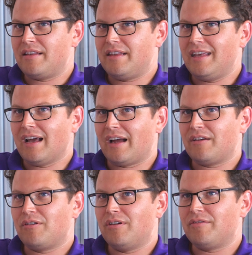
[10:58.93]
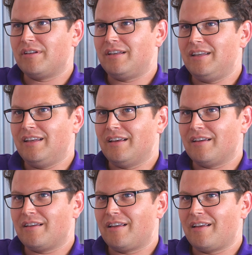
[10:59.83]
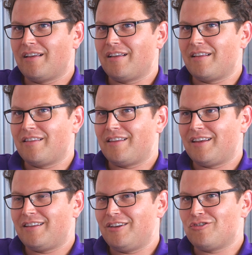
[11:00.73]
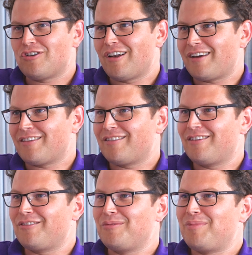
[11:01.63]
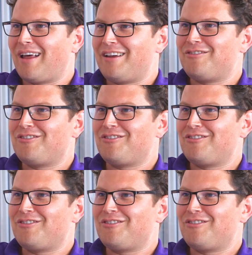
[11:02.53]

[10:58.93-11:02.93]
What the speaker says: The purchasers who have built themselves the leanest procurement solution,